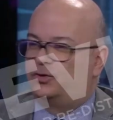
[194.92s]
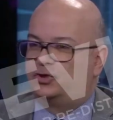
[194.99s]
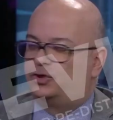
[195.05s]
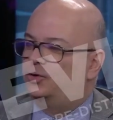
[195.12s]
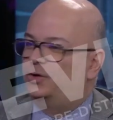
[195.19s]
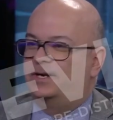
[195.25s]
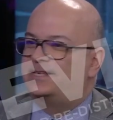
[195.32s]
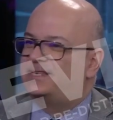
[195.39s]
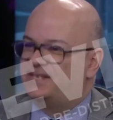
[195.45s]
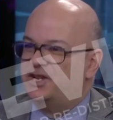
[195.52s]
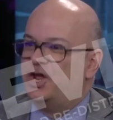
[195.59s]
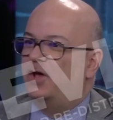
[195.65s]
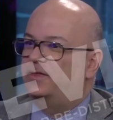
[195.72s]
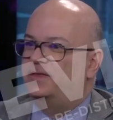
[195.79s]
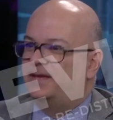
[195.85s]
For sure, it's
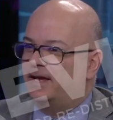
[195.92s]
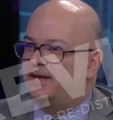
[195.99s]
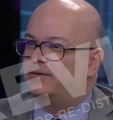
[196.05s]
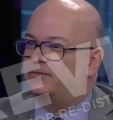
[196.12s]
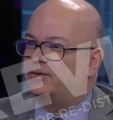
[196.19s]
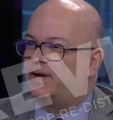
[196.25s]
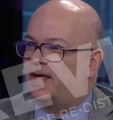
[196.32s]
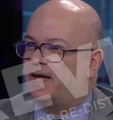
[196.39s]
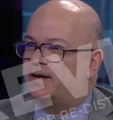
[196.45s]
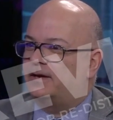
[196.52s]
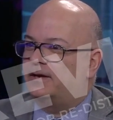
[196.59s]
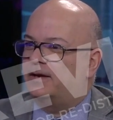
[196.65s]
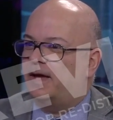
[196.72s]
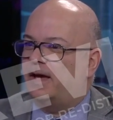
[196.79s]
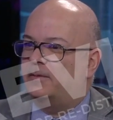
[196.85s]
not the end of the
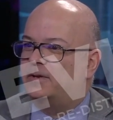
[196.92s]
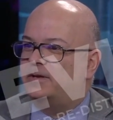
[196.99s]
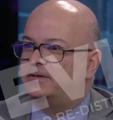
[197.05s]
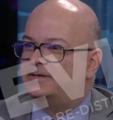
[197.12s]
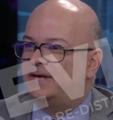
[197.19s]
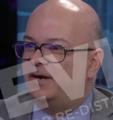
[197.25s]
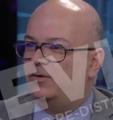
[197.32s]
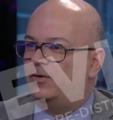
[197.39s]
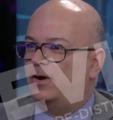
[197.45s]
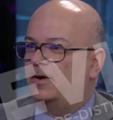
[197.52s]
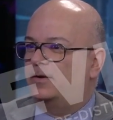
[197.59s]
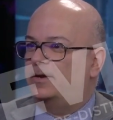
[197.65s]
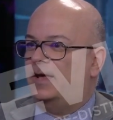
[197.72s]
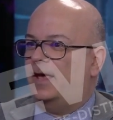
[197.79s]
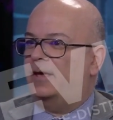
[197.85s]
line. I mean,
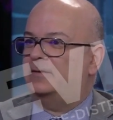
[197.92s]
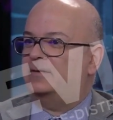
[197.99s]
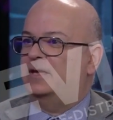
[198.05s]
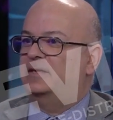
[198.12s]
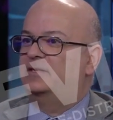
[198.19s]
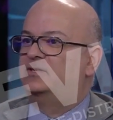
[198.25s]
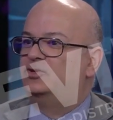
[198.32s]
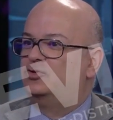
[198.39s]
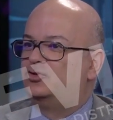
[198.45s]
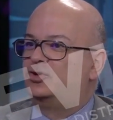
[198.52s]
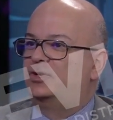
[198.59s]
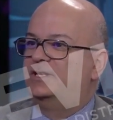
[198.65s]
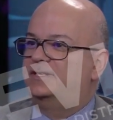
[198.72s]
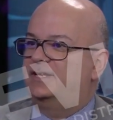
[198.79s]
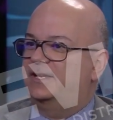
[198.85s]
Tehran is
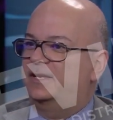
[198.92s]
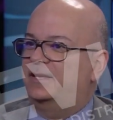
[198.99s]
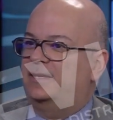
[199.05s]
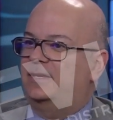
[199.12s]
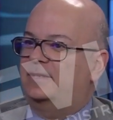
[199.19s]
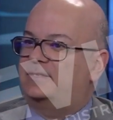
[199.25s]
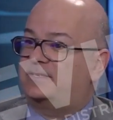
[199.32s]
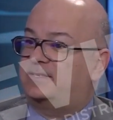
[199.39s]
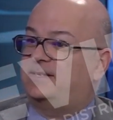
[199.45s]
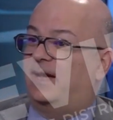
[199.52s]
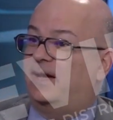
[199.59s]
usually taking its